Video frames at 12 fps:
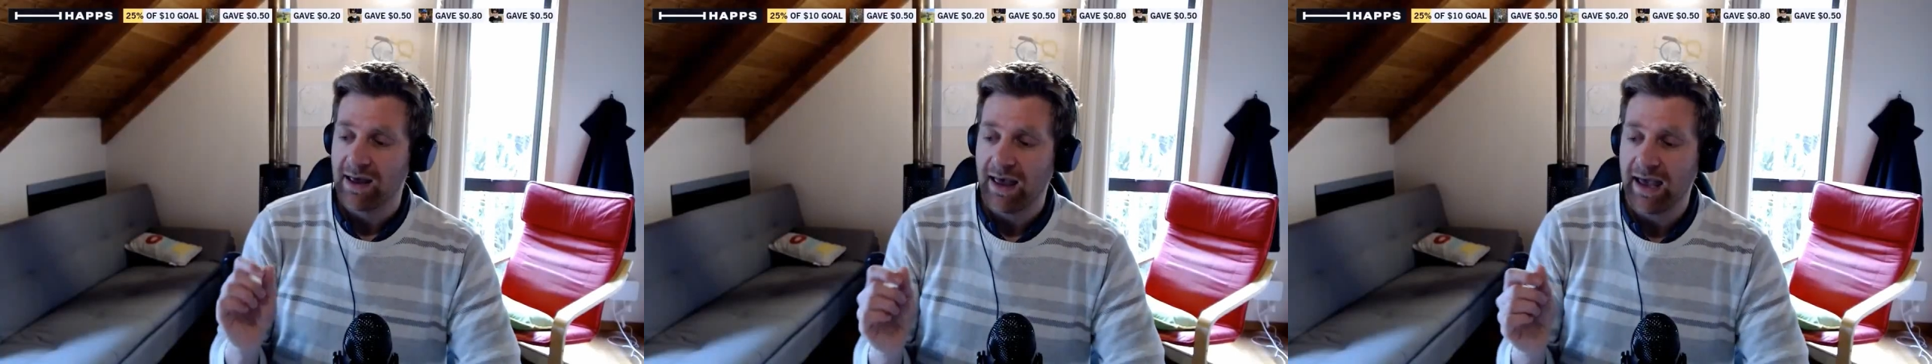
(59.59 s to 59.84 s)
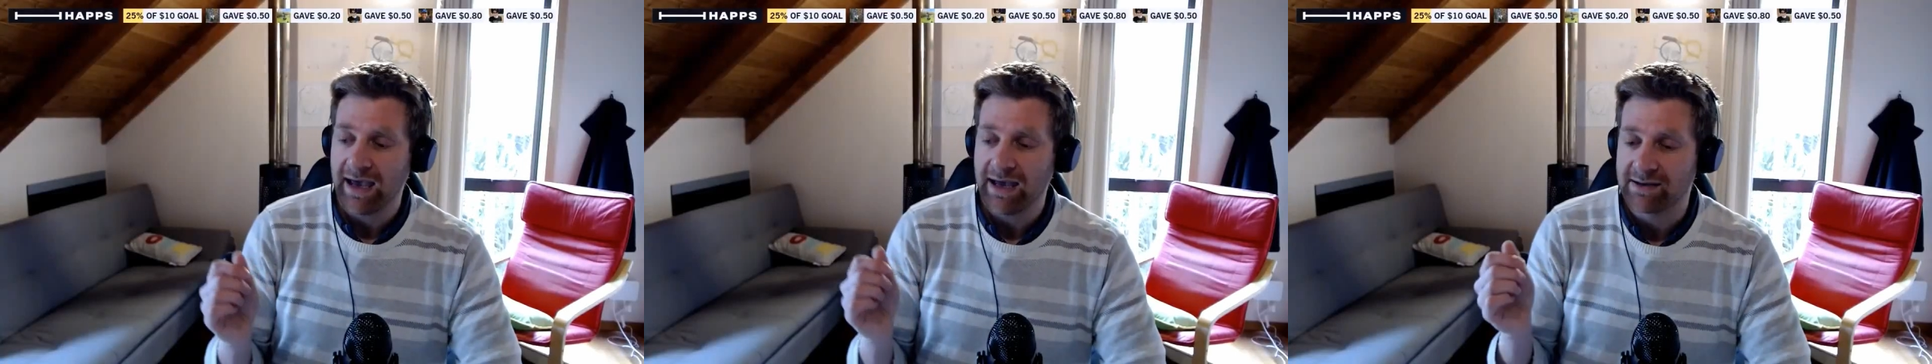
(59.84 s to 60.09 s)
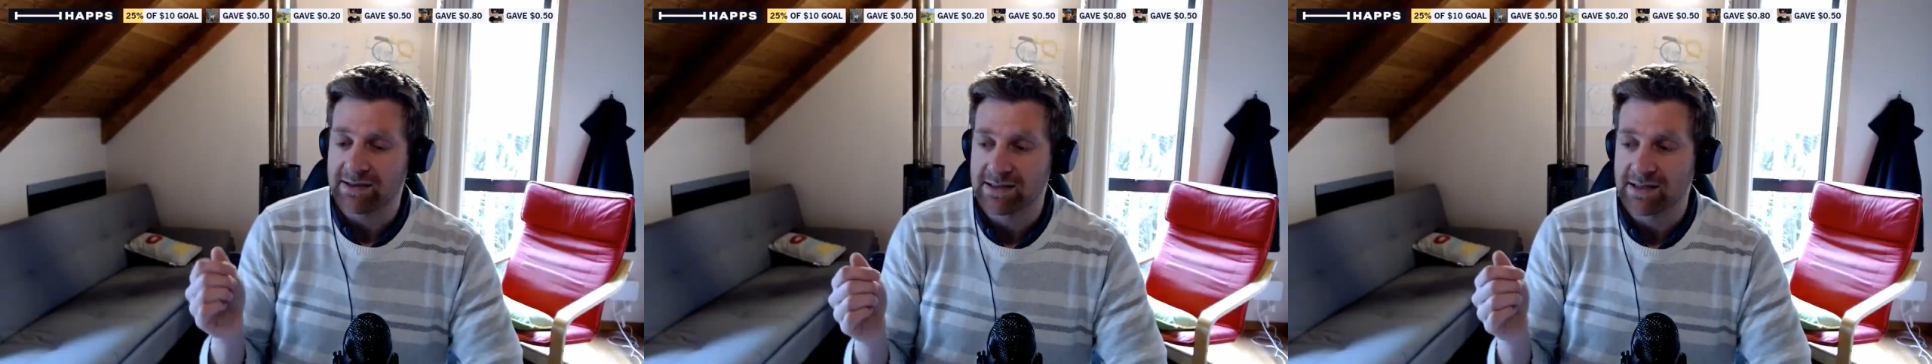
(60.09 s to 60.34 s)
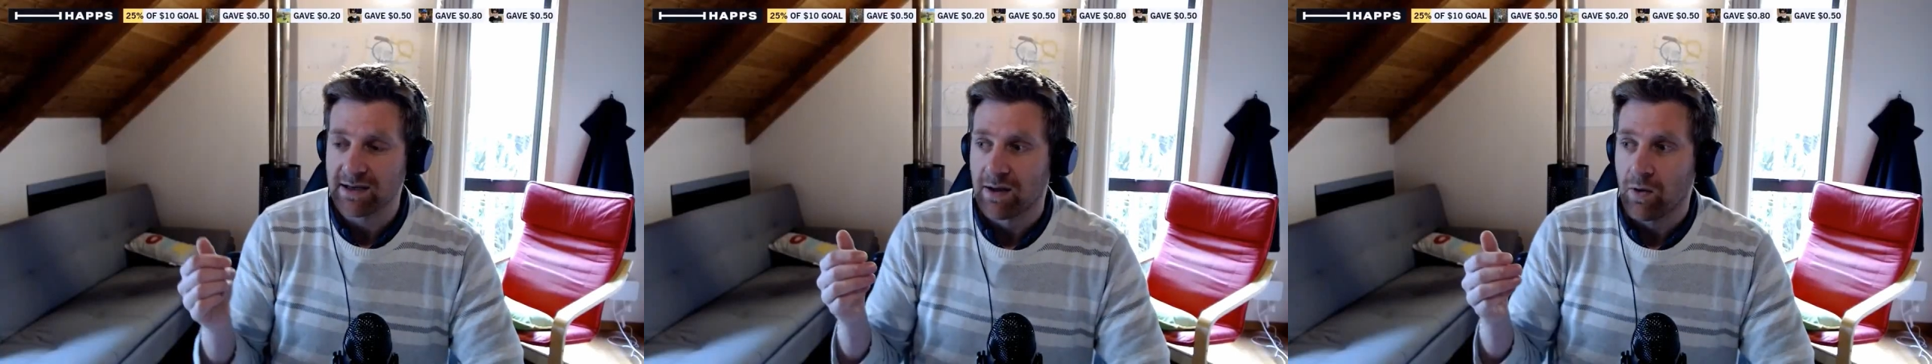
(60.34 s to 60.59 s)
and
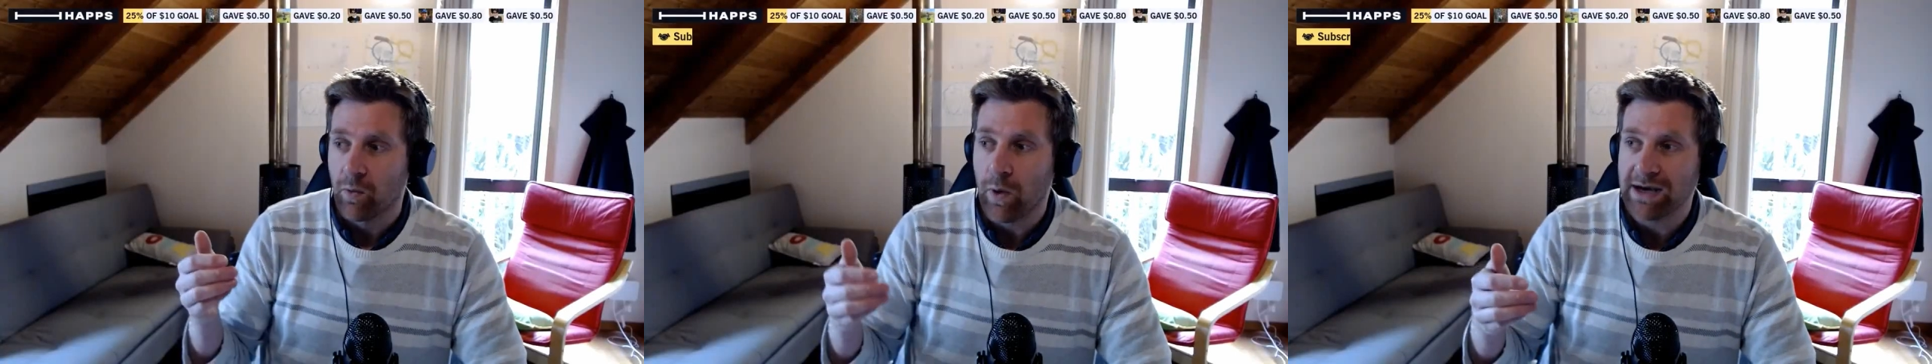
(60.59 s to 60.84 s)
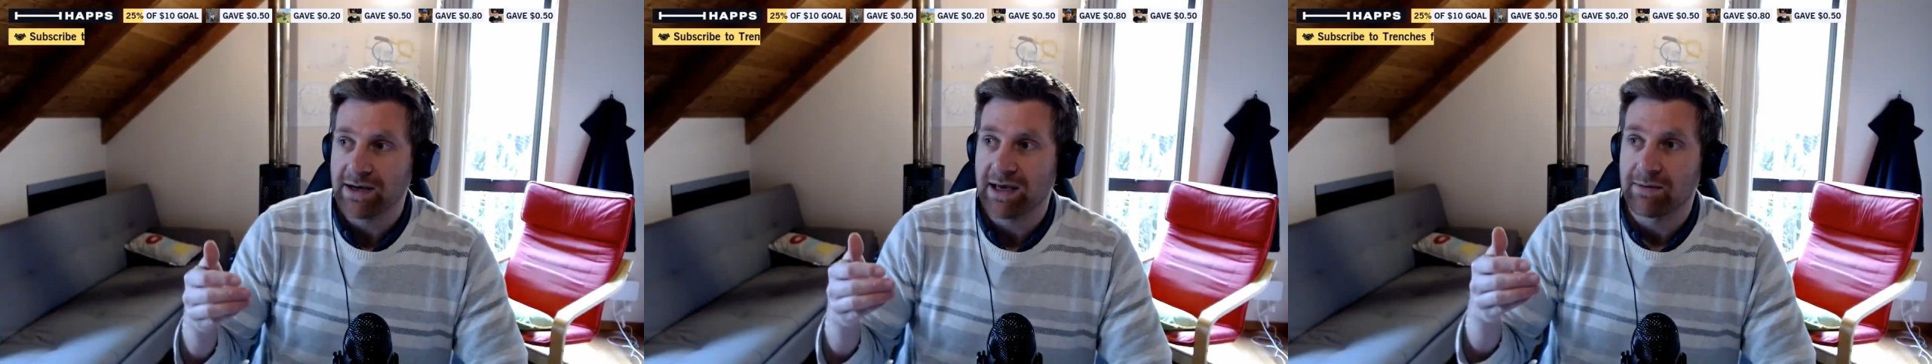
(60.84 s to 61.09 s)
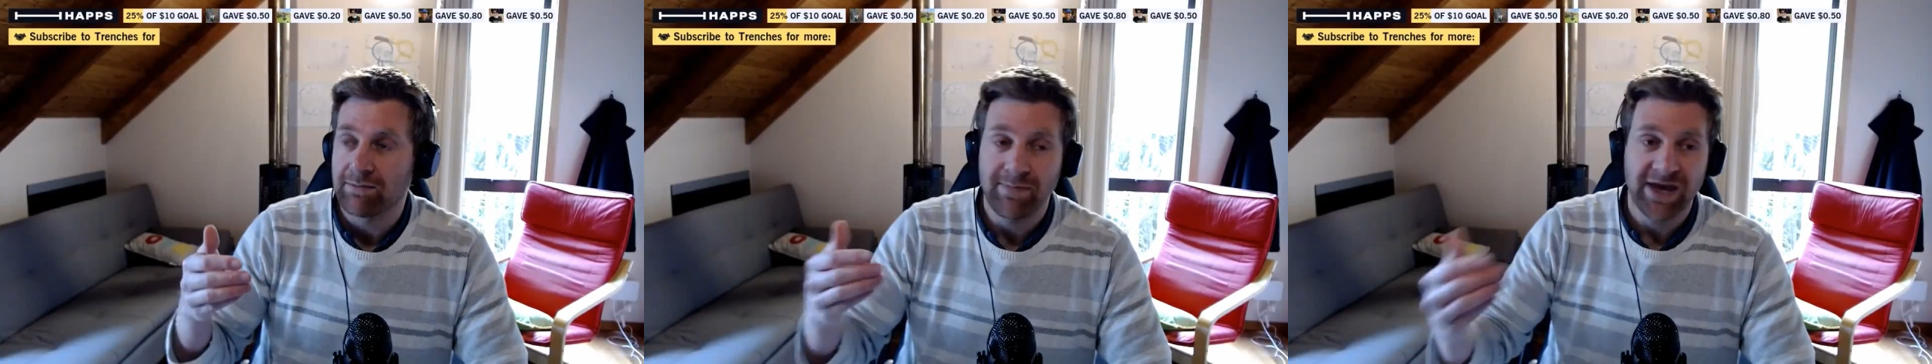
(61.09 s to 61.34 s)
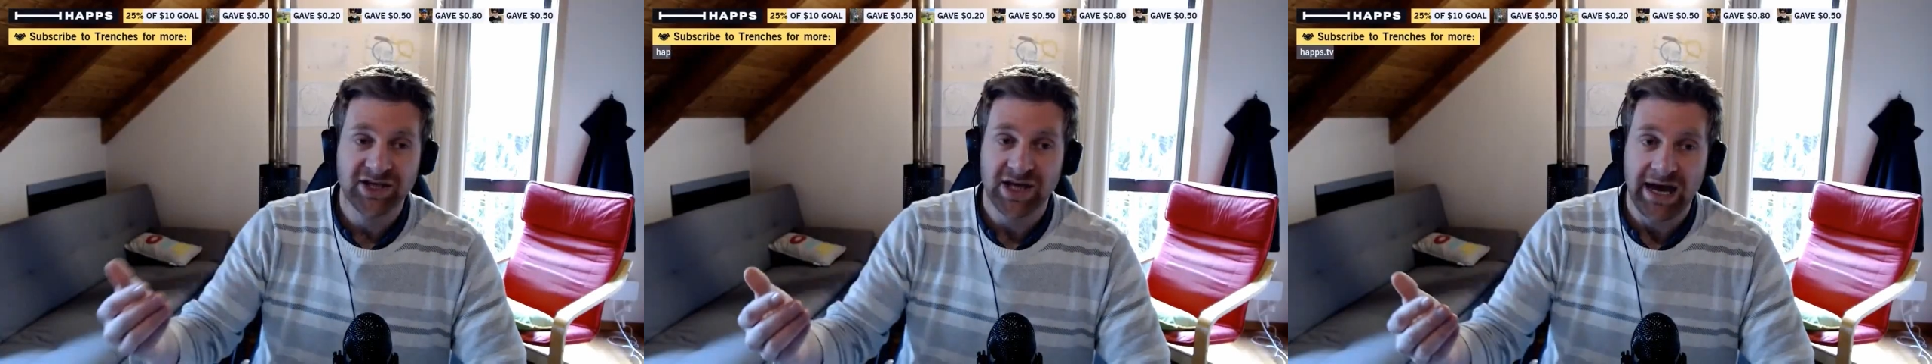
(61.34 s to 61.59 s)
one can
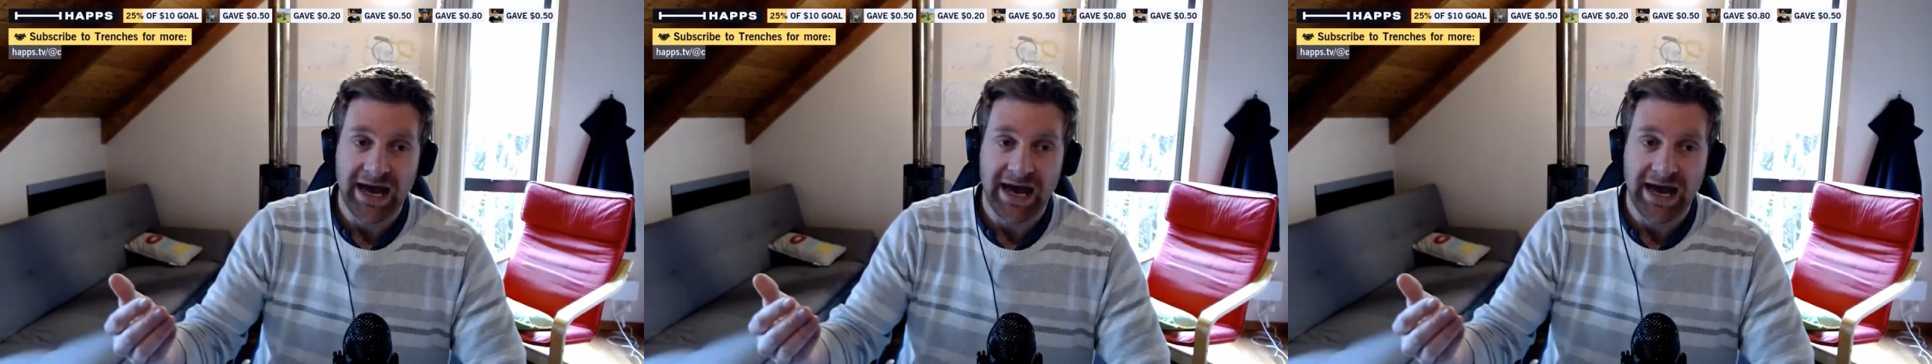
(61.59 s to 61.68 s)
measure